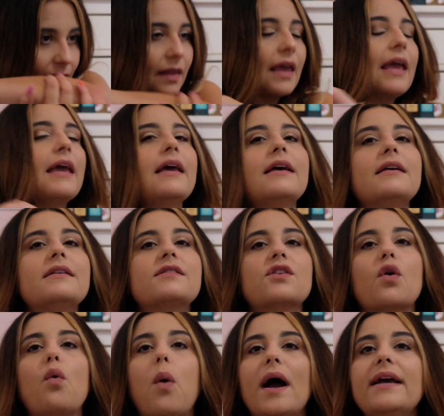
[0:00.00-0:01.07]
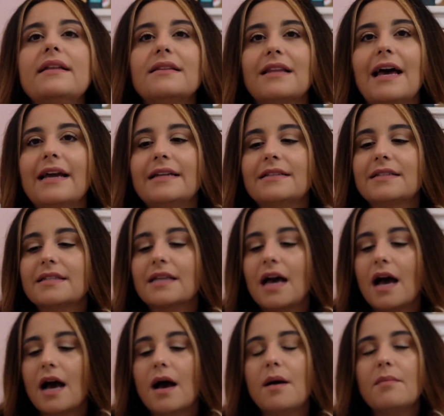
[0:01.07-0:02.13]
is quite light.
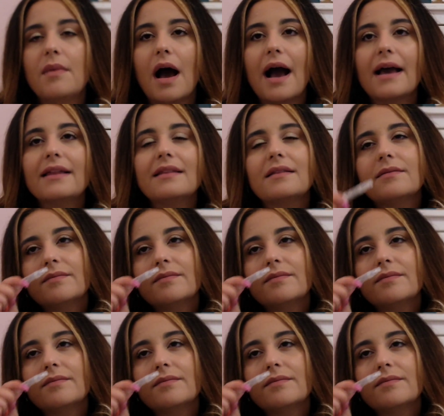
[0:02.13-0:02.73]
I